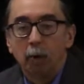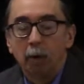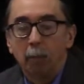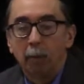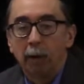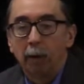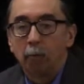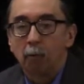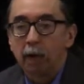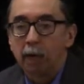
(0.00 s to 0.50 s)

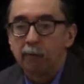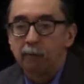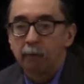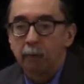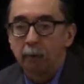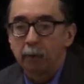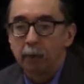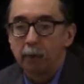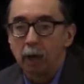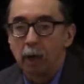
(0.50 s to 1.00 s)
My
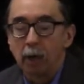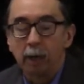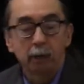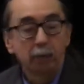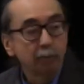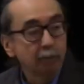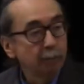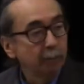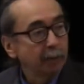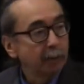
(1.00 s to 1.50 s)
wife,
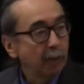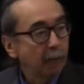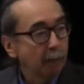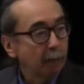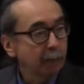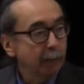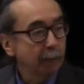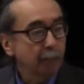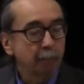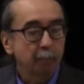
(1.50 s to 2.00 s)
Dawn, who's the
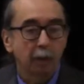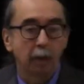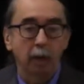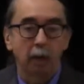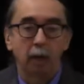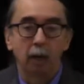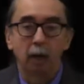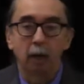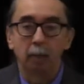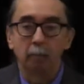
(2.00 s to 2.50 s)
nominee,
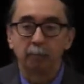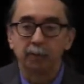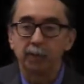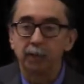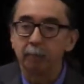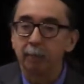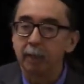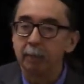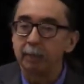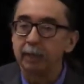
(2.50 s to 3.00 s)

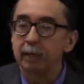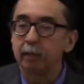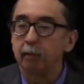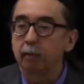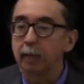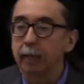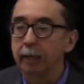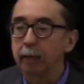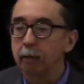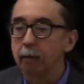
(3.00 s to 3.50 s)
she may be here
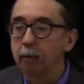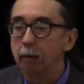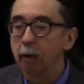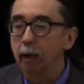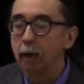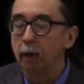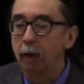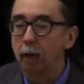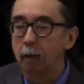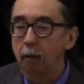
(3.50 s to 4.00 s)
later.
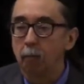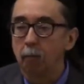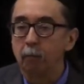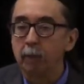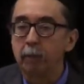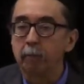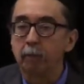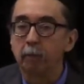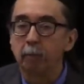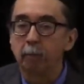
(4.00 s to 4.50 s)

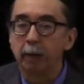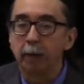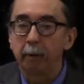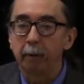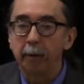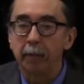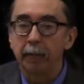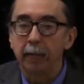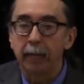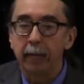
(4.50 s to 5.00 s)
We were
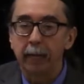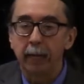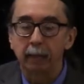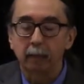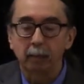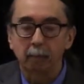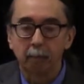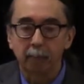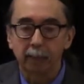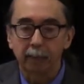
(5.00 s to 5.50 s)
married
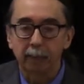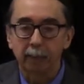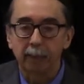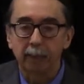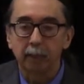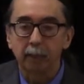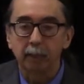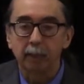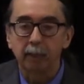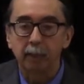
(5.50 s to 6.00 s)
at
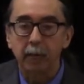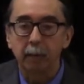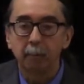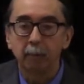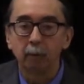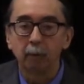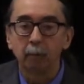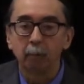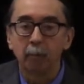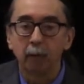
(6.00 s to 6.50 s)
Pickett
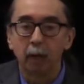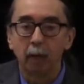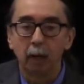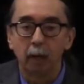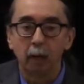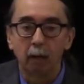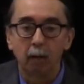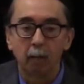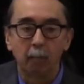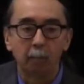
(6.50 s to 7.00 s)
Chapel
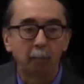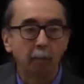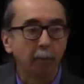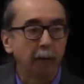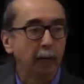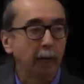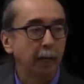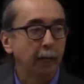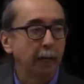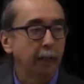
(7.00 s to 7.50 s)

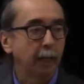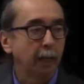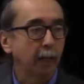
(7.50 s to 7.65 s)
by